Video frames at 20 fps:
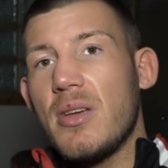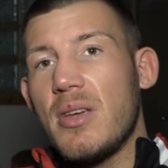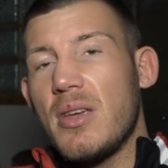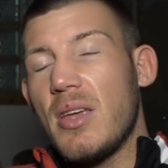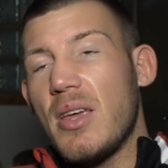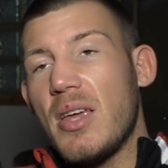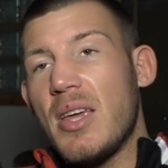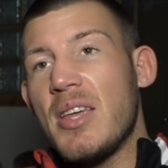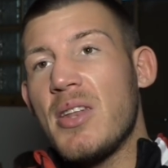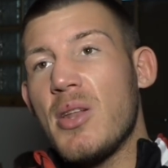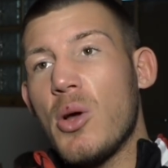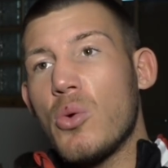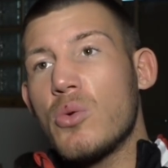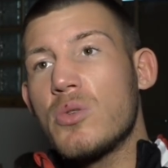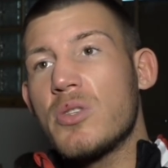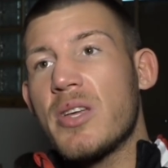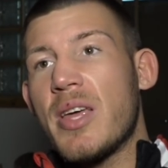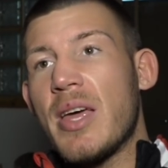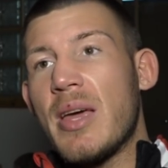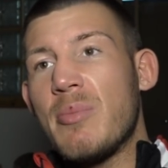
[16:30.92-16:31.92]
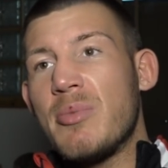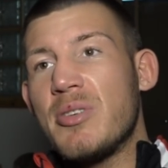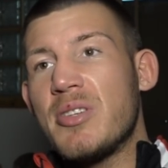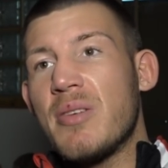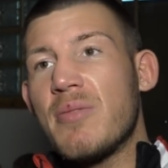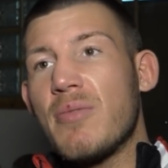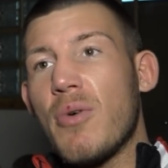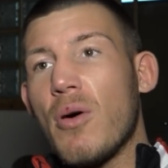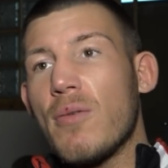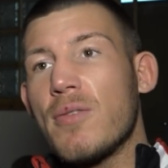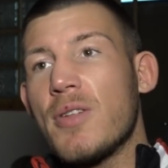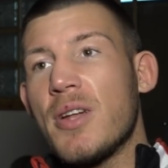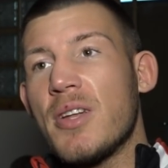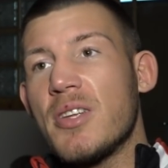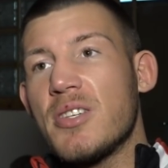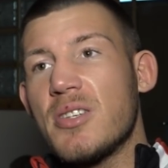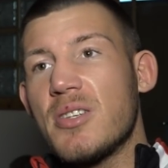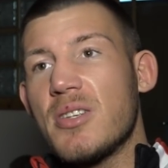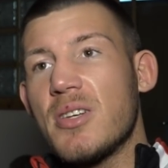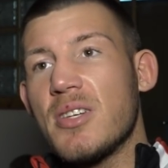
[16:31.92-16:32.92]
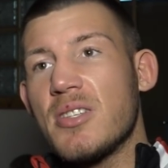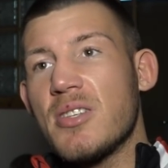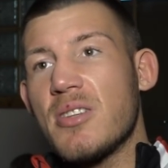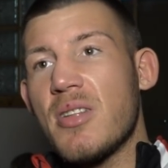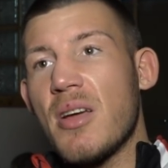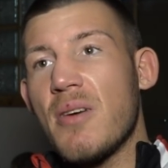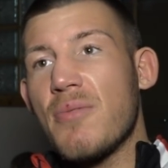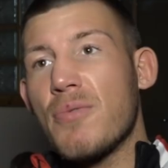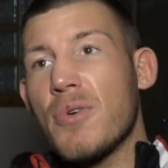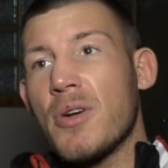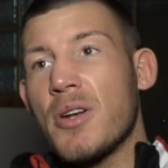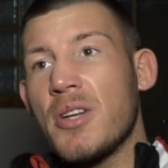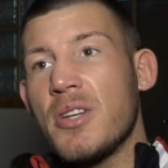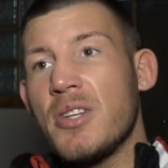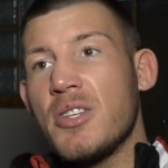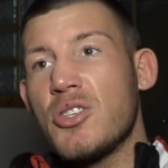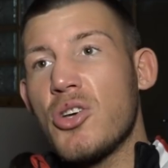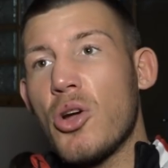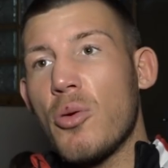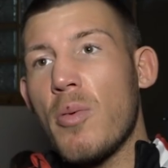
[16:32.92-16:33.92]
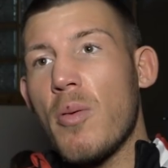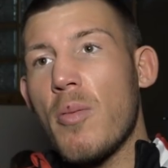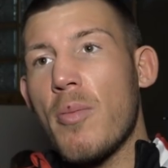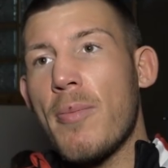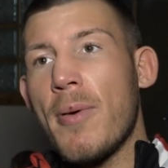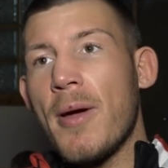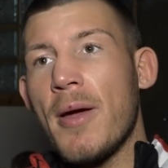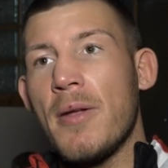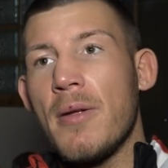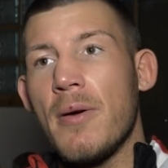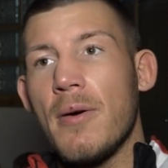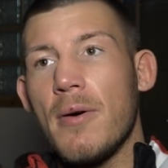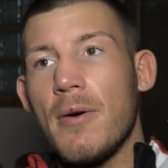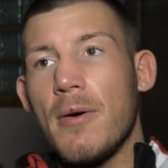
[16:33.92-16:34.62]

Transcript: he knows the game he's involved in is a tough one, and he's got to be prepared.